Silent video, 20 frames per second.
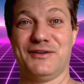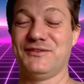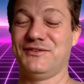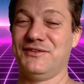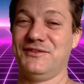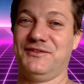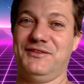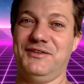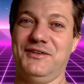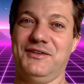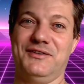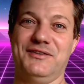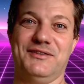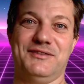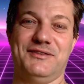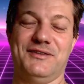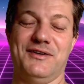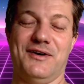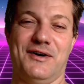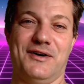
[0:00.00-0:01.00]
and seeing the
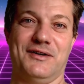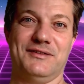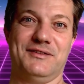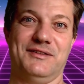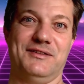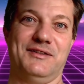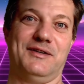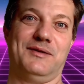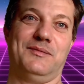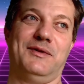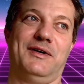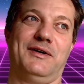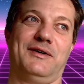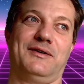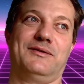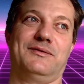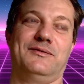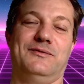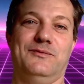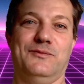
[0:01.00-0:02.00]
stars, and I'm like,
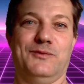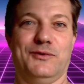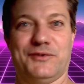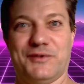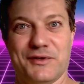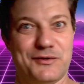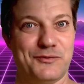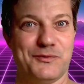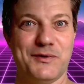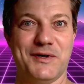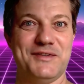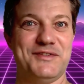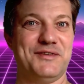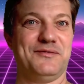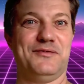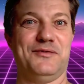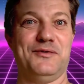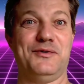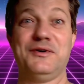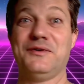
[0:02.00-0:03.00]
what are you
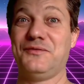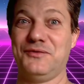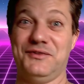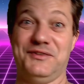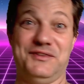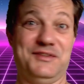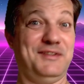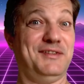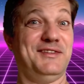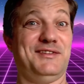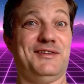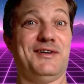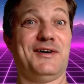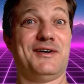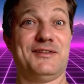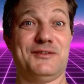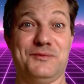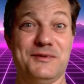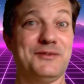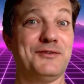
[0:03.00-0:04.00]
waiting for if you see the
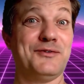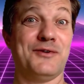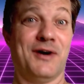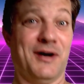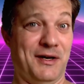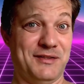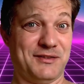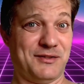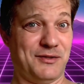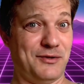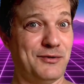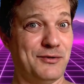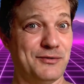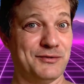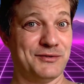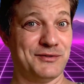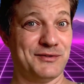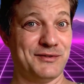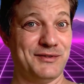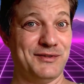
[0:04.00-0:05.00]
stars with your eyes
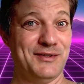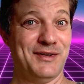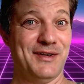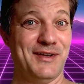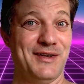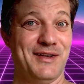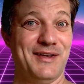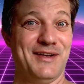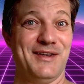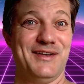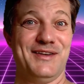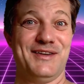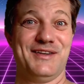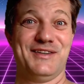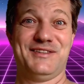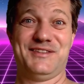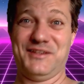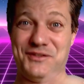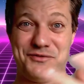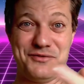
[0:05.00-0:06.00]
closed?
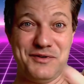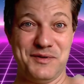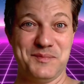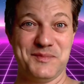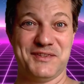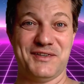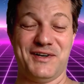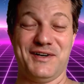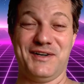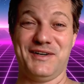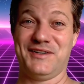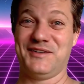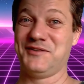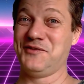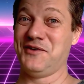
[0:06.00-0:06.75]
It's a dream sign, you